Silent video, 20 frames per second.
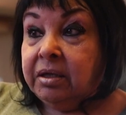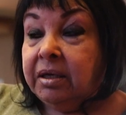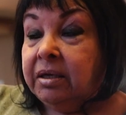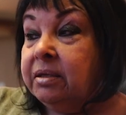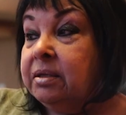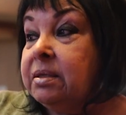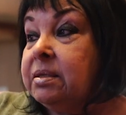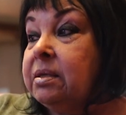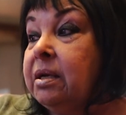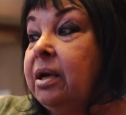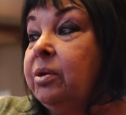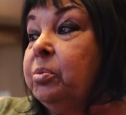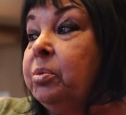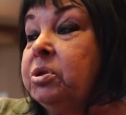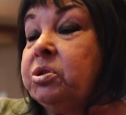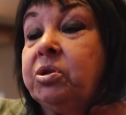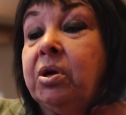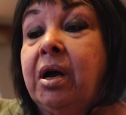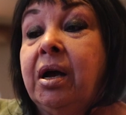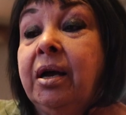the inside,
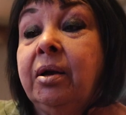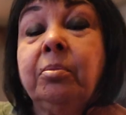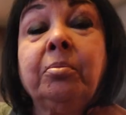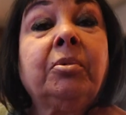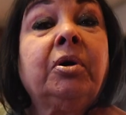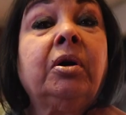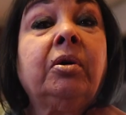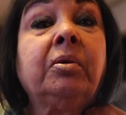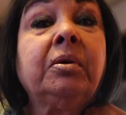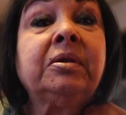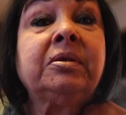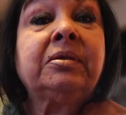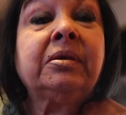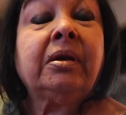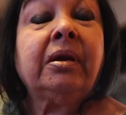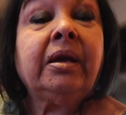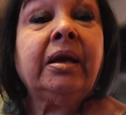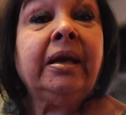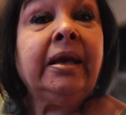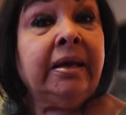which I'm going
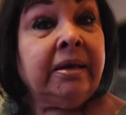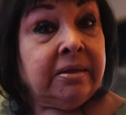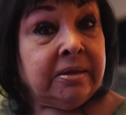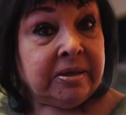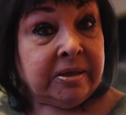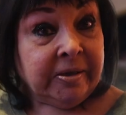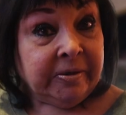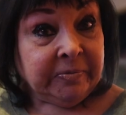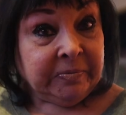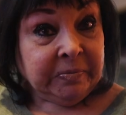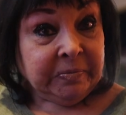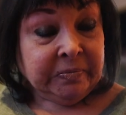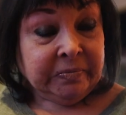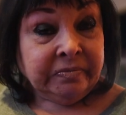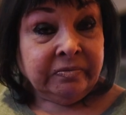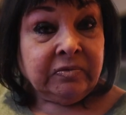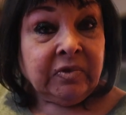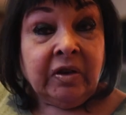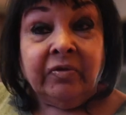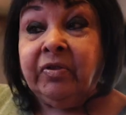to eat
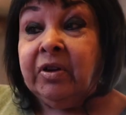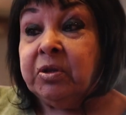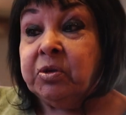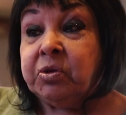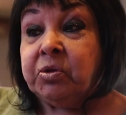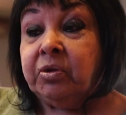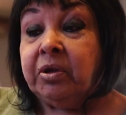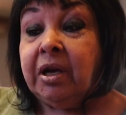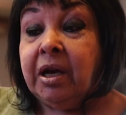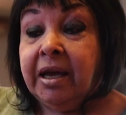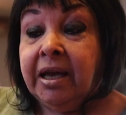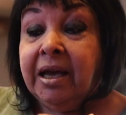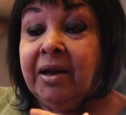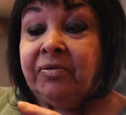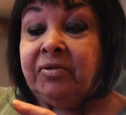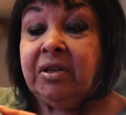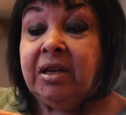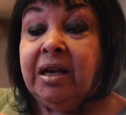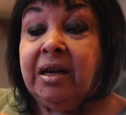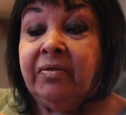eventually. I
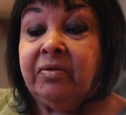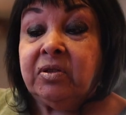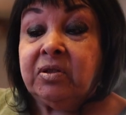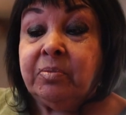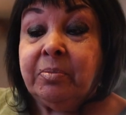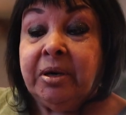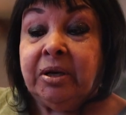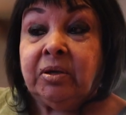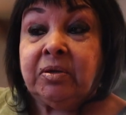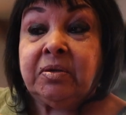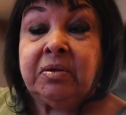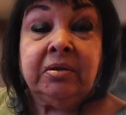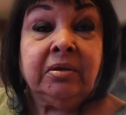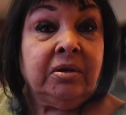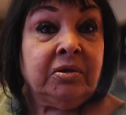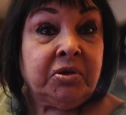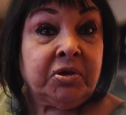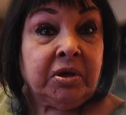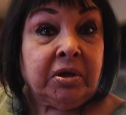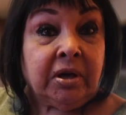have to have this
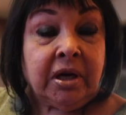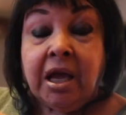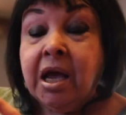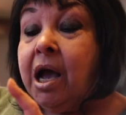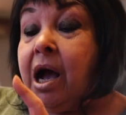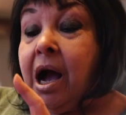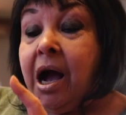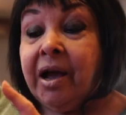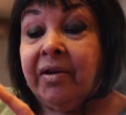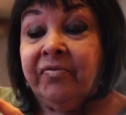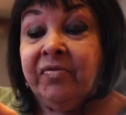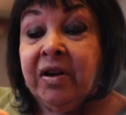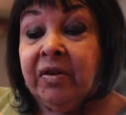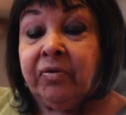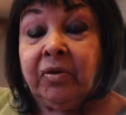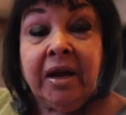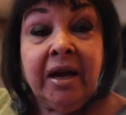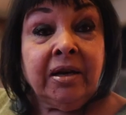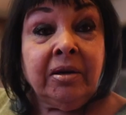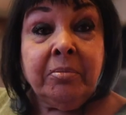maraschino cherry. I've
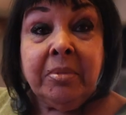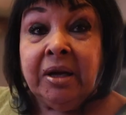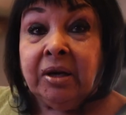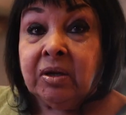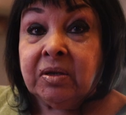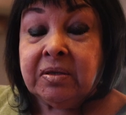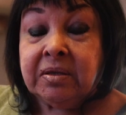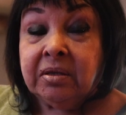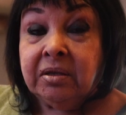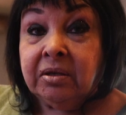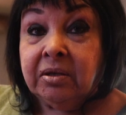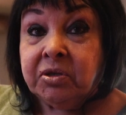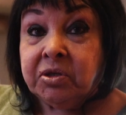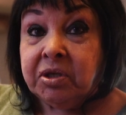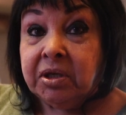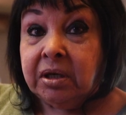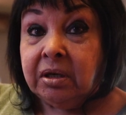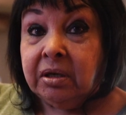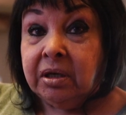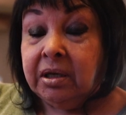never had a maraschino
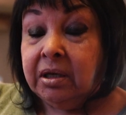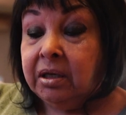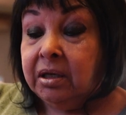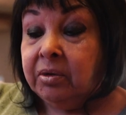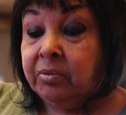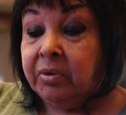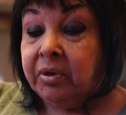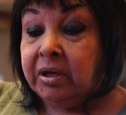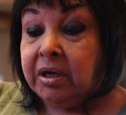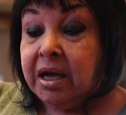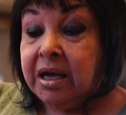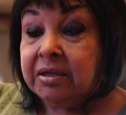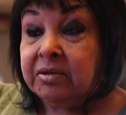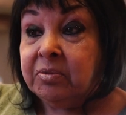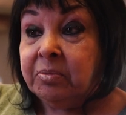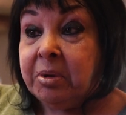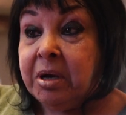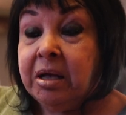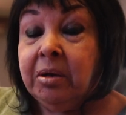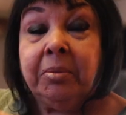cherry in with a
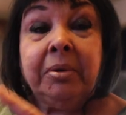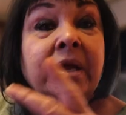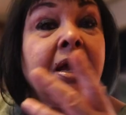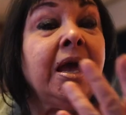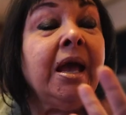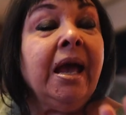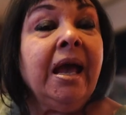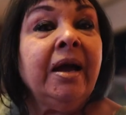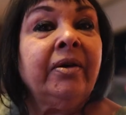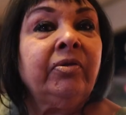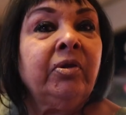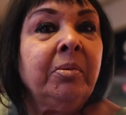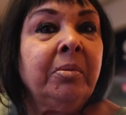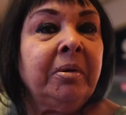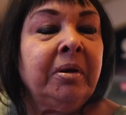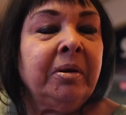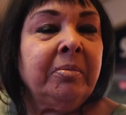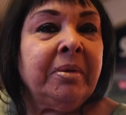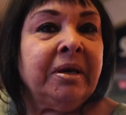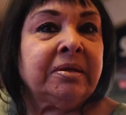cosmopolitan.
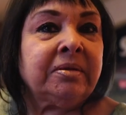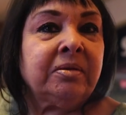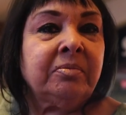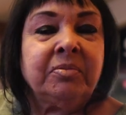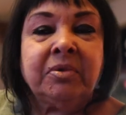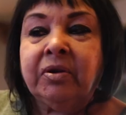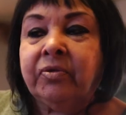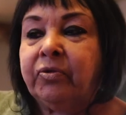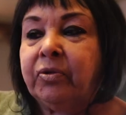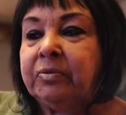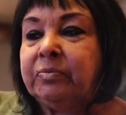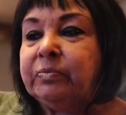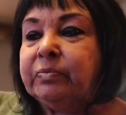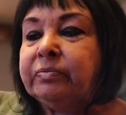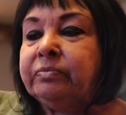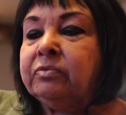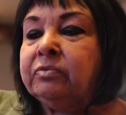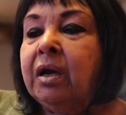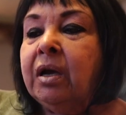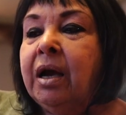Everybody makes them different.
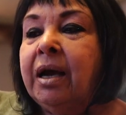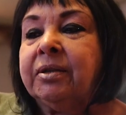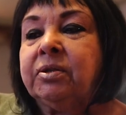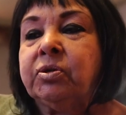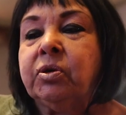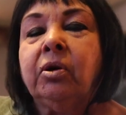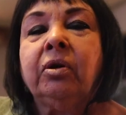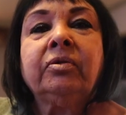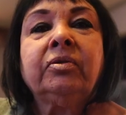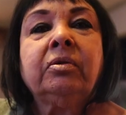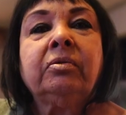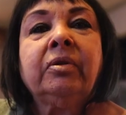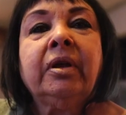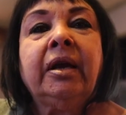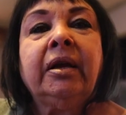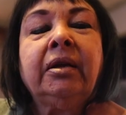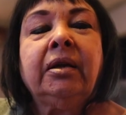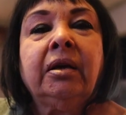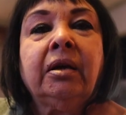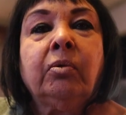I told the
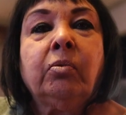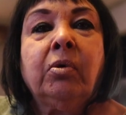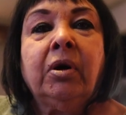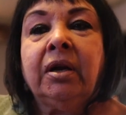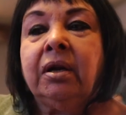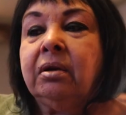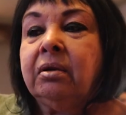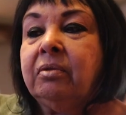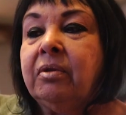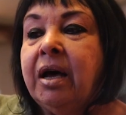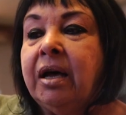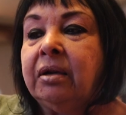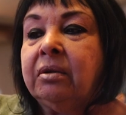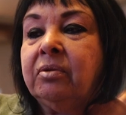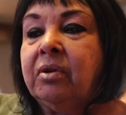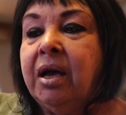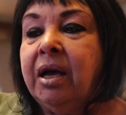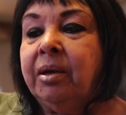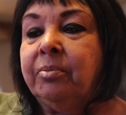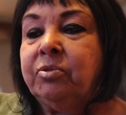lady I wanted a lot
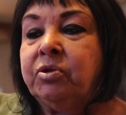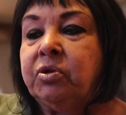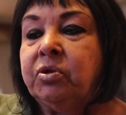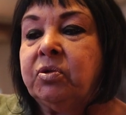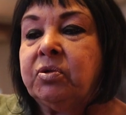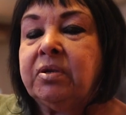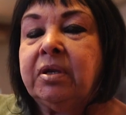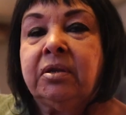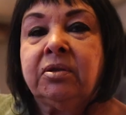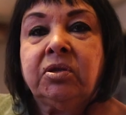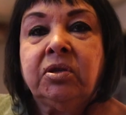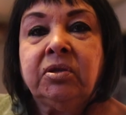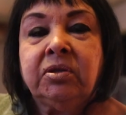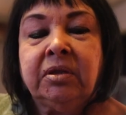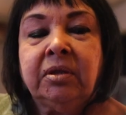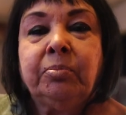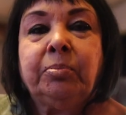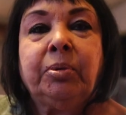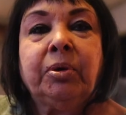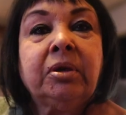of lime juice, and she
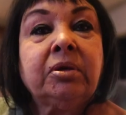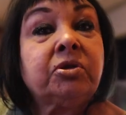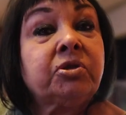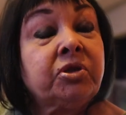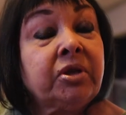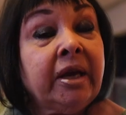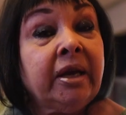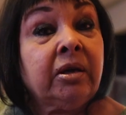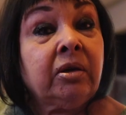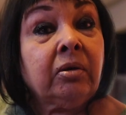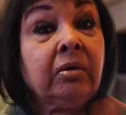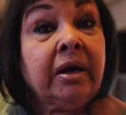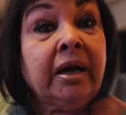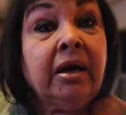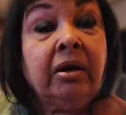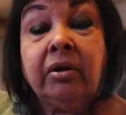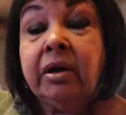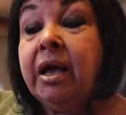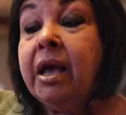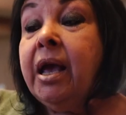did put a shaker
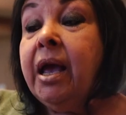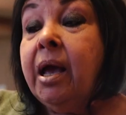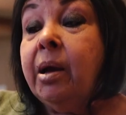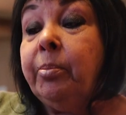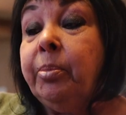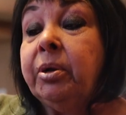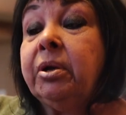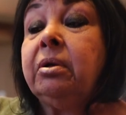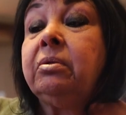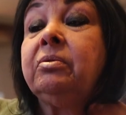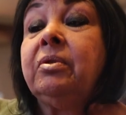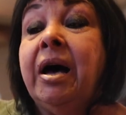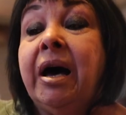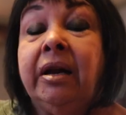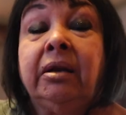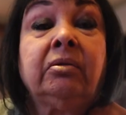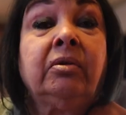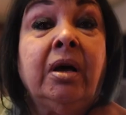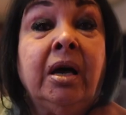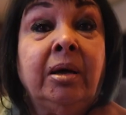out and put a
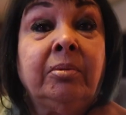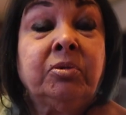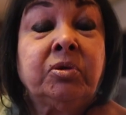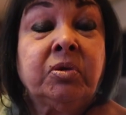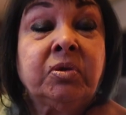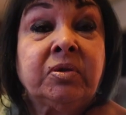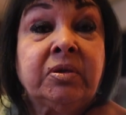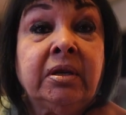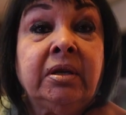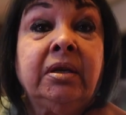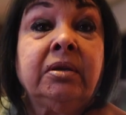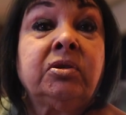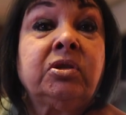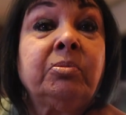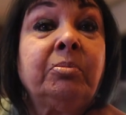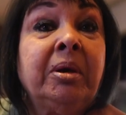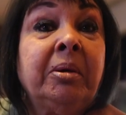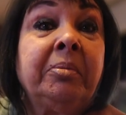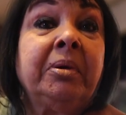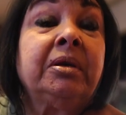lot of lime juice in, and
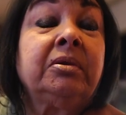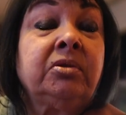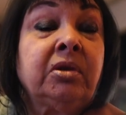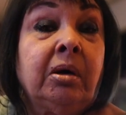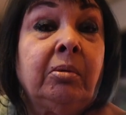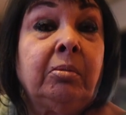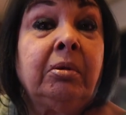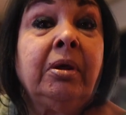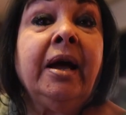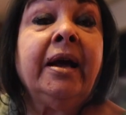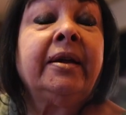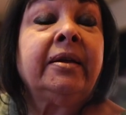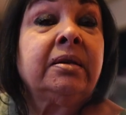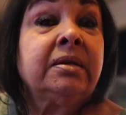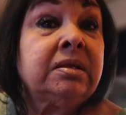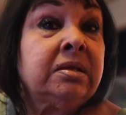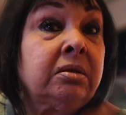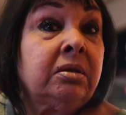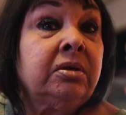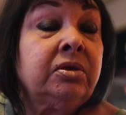she made me a double, and it
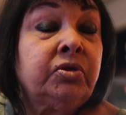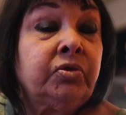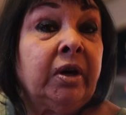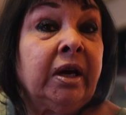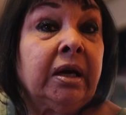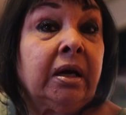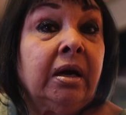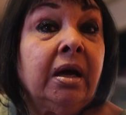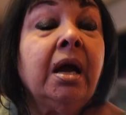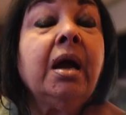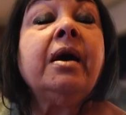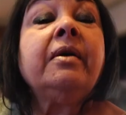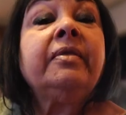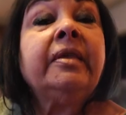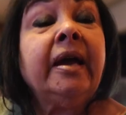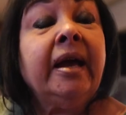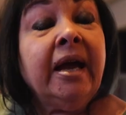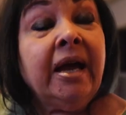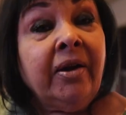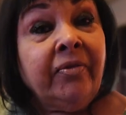is a good drink.
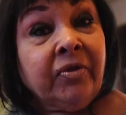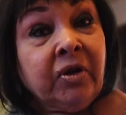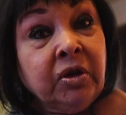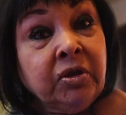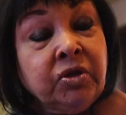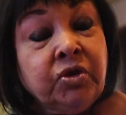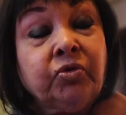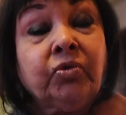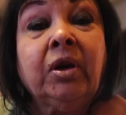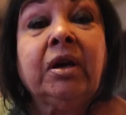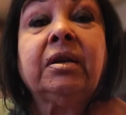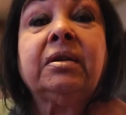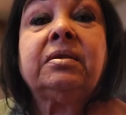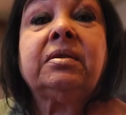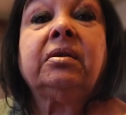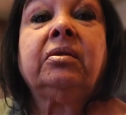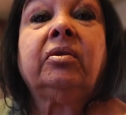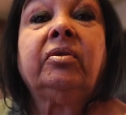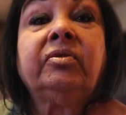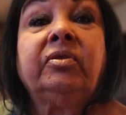They have good drinks
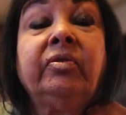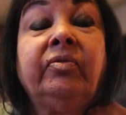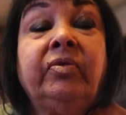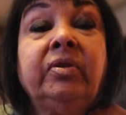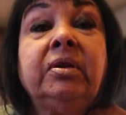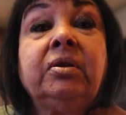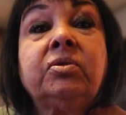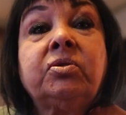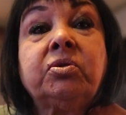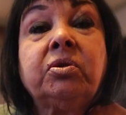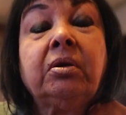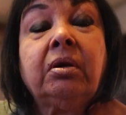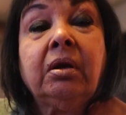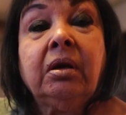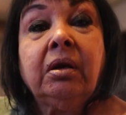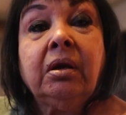here at the Venetian.